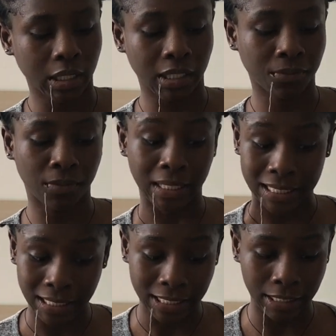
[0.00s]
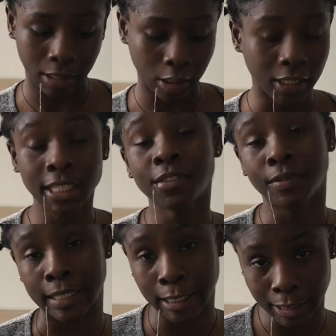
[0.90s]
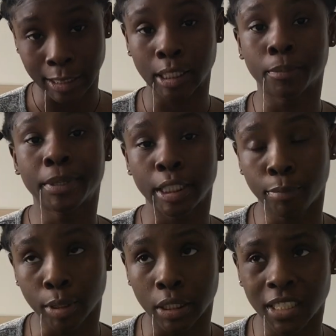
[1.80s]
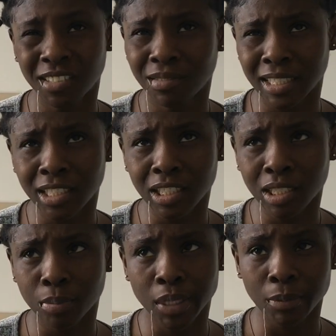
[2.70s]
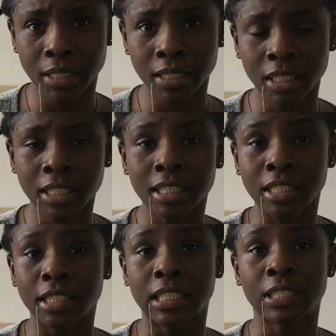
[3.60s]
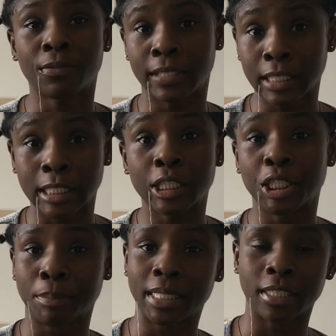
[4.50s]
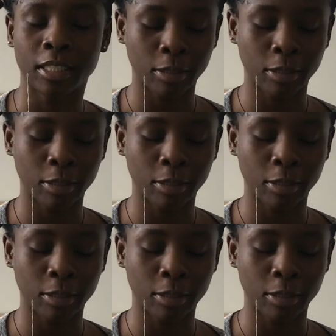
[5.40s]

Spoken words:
As flat as a paper. As flat as a paper. As flat as your butt.